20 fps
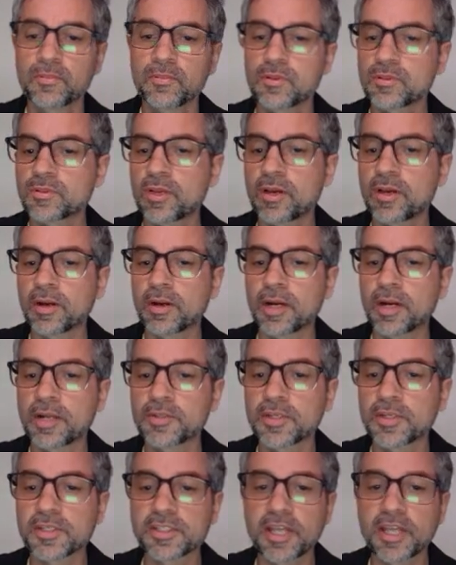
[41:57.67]
So I'll
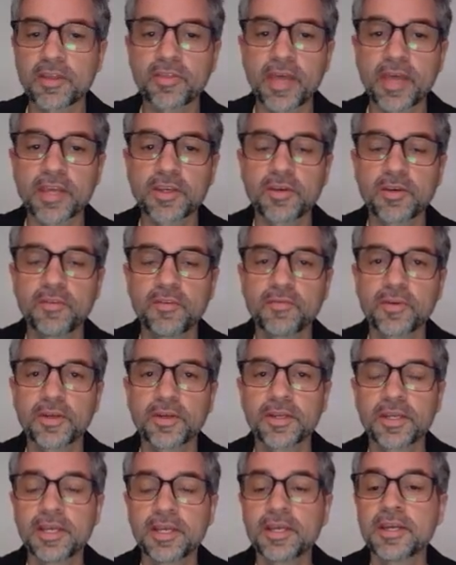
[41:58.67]
just say thank you for
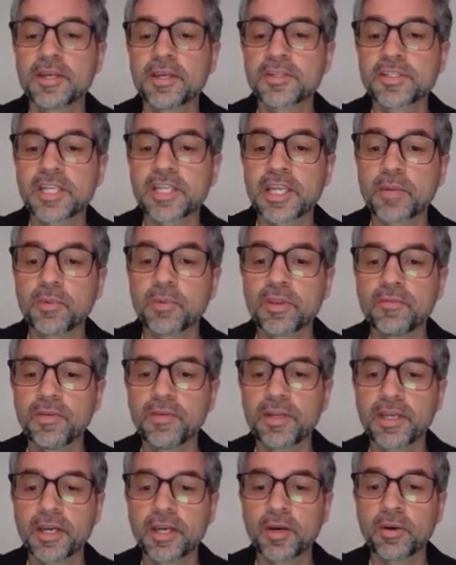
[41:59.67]
sticking with the
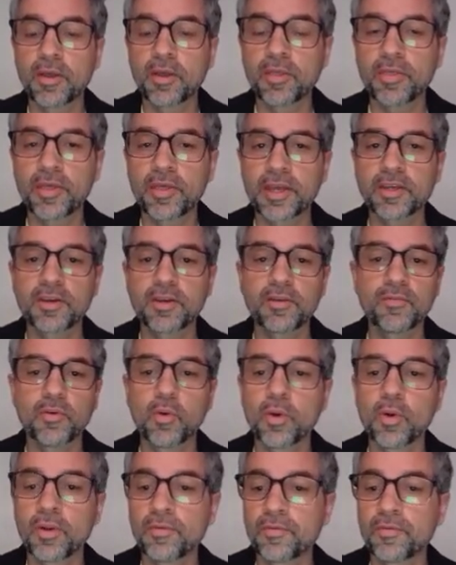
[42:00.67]
video, and thank you for
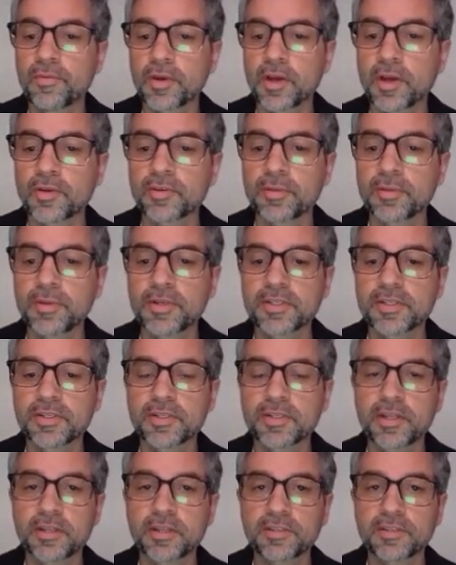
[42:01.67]
all of the contributions this